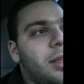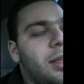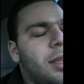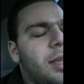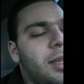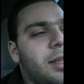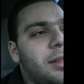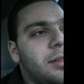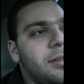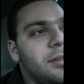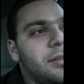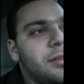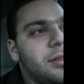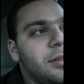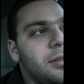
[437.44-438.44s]

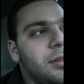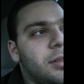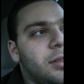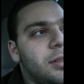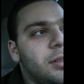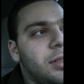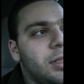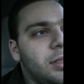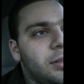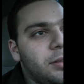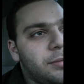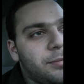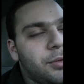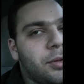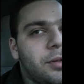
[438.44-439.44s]
and it
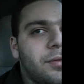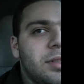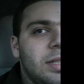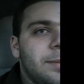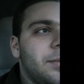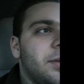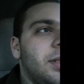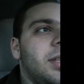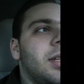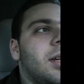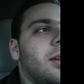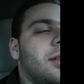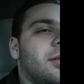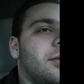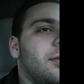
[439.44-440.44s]
sort of clipped
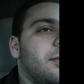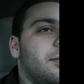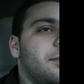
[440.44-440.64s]
the